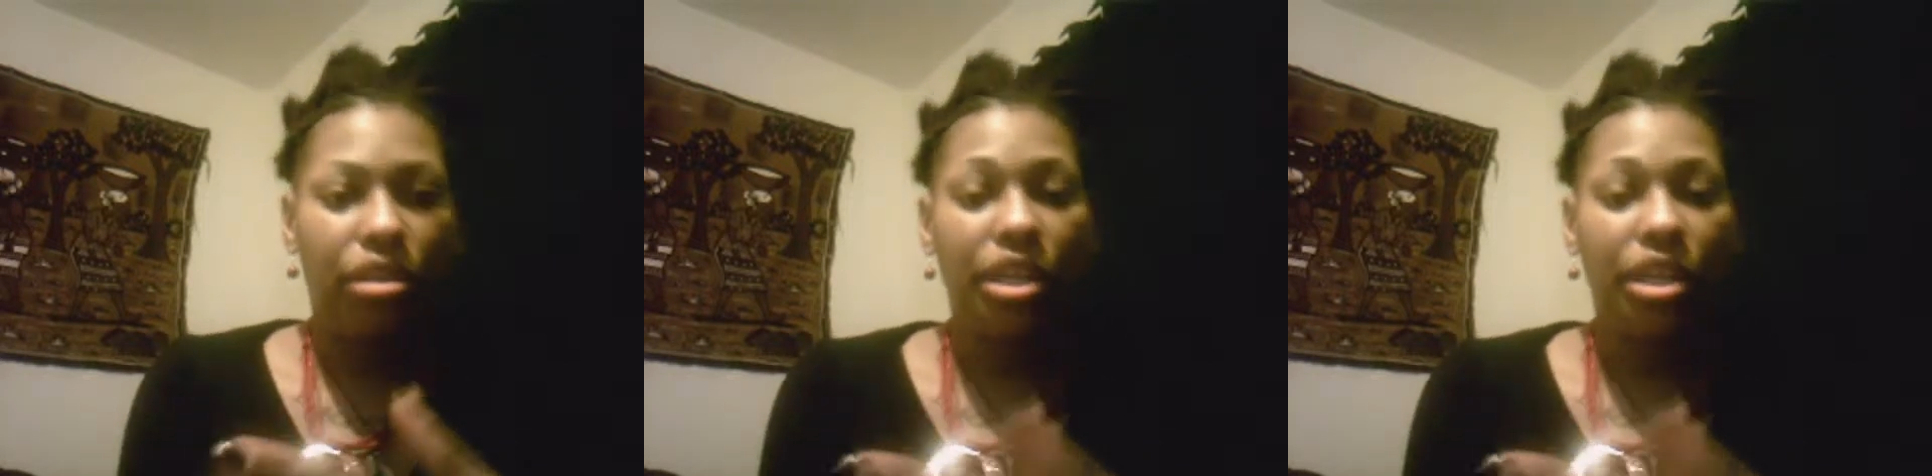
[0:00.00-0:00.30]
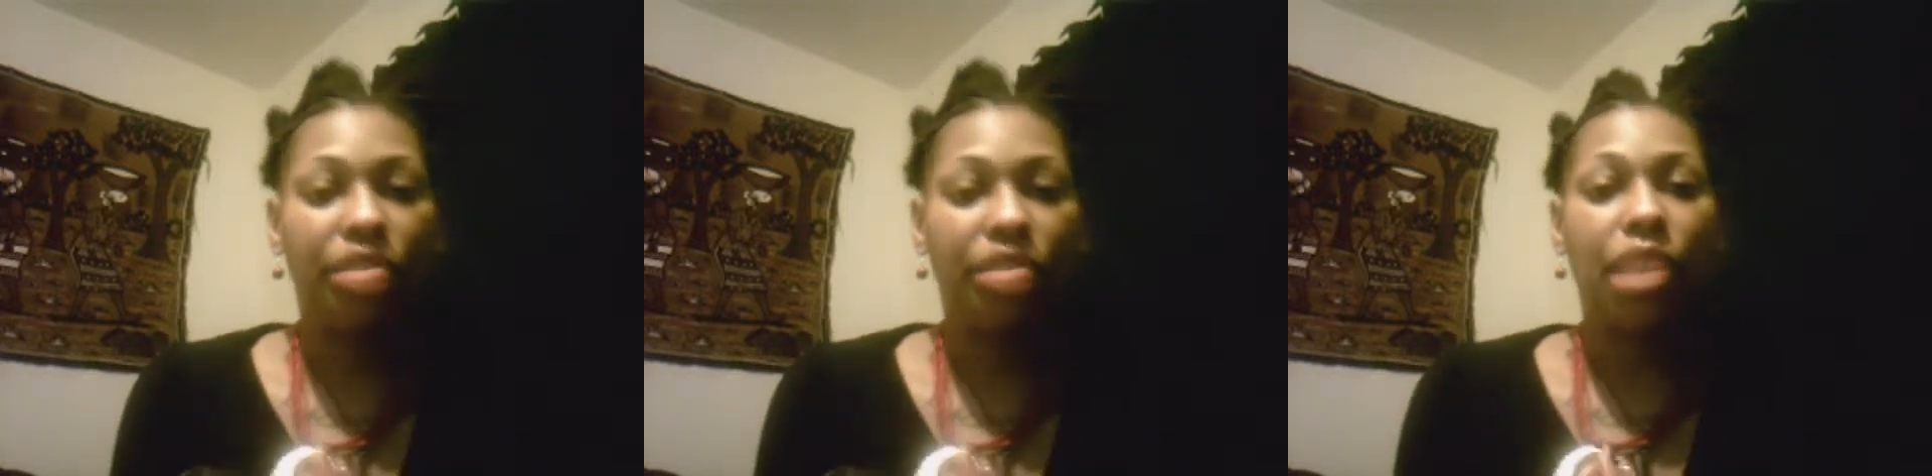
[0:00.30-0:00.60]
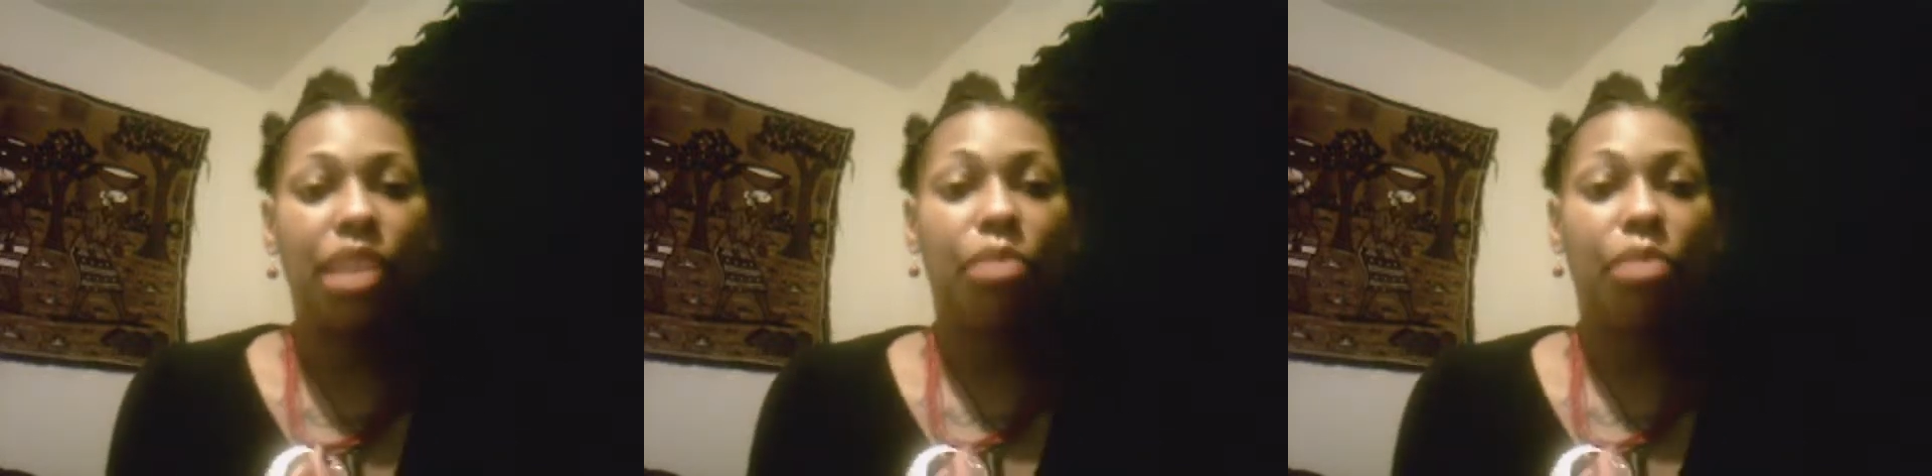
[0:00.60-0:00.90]
And every
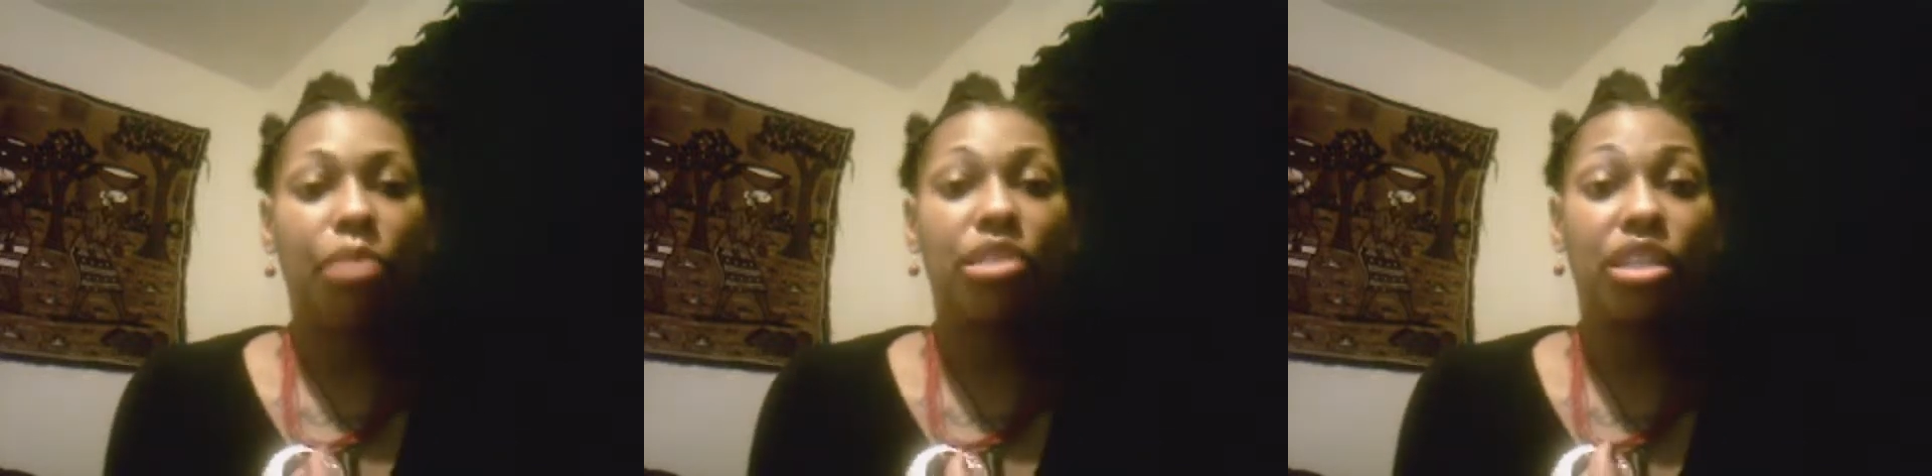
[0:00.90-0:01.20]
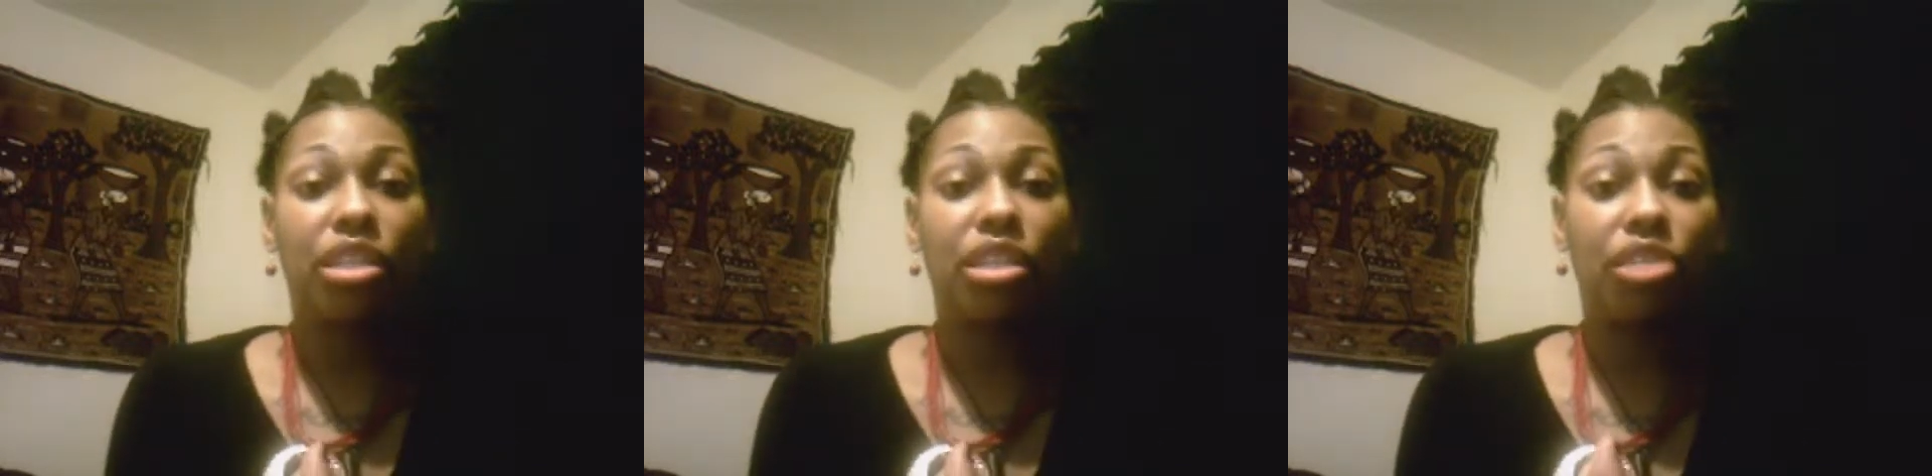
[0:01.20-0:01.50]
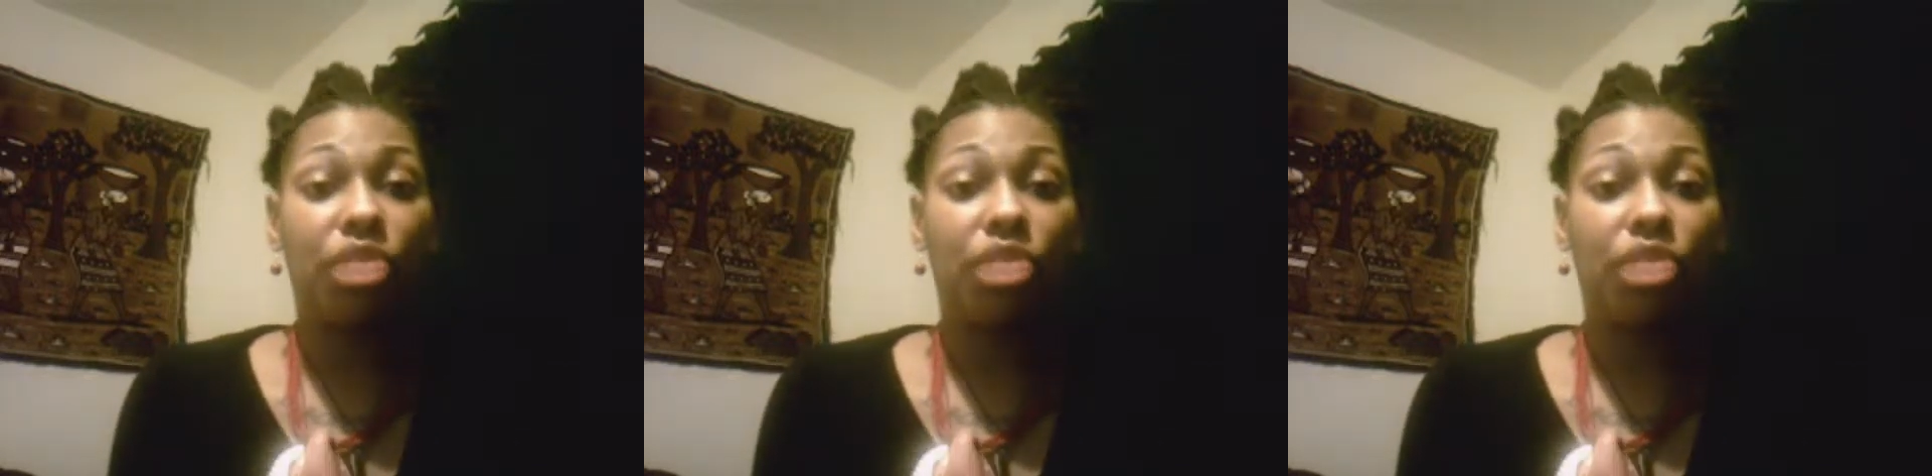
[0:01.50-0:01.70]
time I would see,